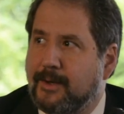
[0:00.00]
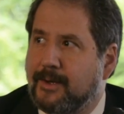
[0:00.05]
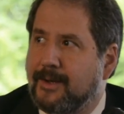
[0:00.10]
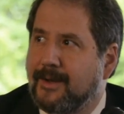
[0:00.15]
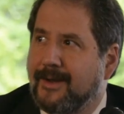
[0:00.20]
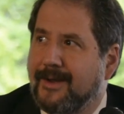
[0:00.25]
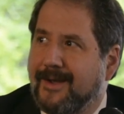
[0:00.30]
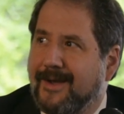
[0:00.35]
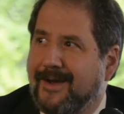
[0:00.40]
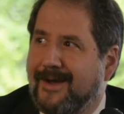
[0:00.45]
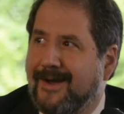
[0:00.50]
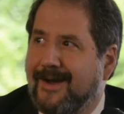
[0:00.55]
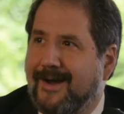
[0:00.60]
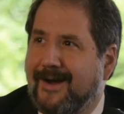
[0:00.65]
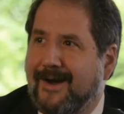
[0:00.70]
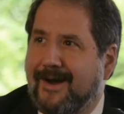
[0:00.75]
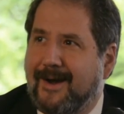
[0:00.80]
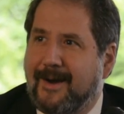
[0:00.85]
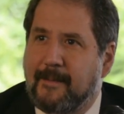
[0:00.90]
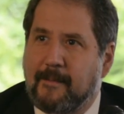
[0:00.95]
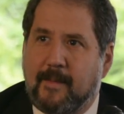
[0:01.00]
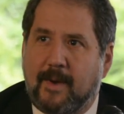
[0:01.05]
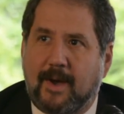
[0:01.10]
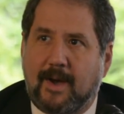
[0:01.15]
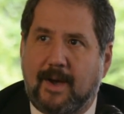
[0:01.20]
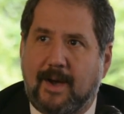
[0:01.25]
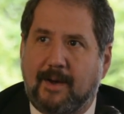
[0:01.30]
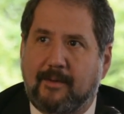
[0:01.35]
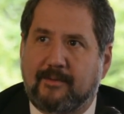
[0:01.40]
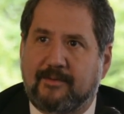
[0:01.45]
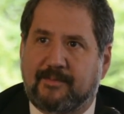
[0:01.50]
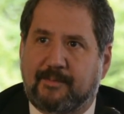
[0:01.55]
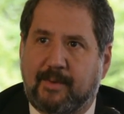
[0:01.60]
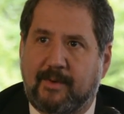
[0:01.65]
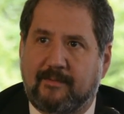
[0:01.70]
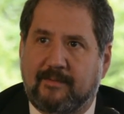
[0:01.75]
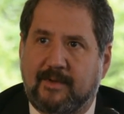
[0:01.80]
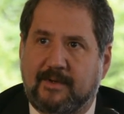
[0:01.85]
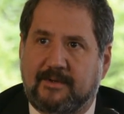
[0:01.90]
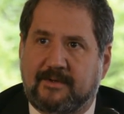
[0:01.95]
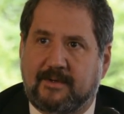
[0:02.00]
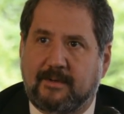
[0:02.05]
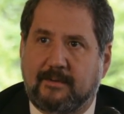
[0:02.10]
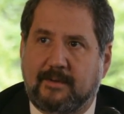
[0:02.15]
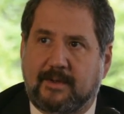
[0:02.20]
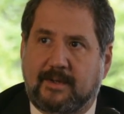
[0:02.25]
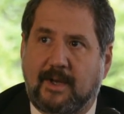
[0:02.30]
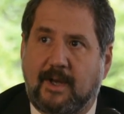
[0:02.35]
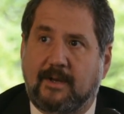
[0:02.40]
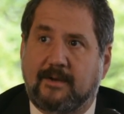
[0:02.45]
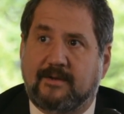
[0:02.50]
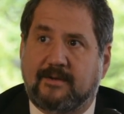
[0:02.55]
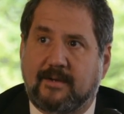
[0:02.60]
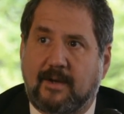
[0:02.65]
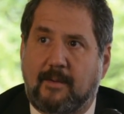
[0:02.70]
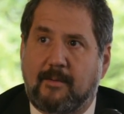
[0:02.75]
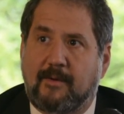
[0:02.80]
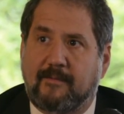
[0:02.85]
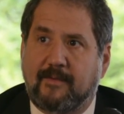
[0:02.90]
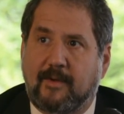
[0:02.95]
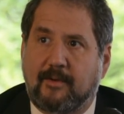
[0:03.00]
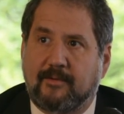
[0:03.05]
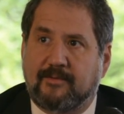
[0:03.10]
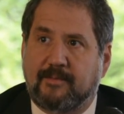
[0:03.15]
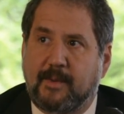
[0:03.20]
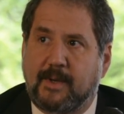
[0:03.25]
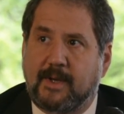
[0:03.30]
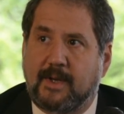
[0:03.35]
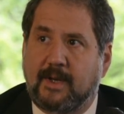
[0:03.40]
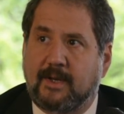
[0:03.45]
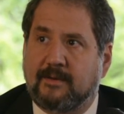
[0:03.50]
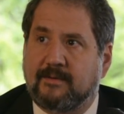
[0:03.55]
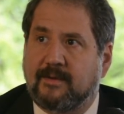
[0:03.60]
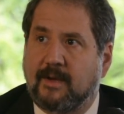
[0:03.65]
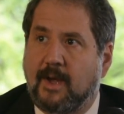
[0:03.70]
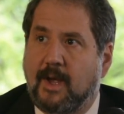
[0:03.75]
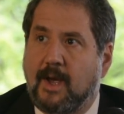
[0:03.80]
but I was privileged to attend some of those meetings,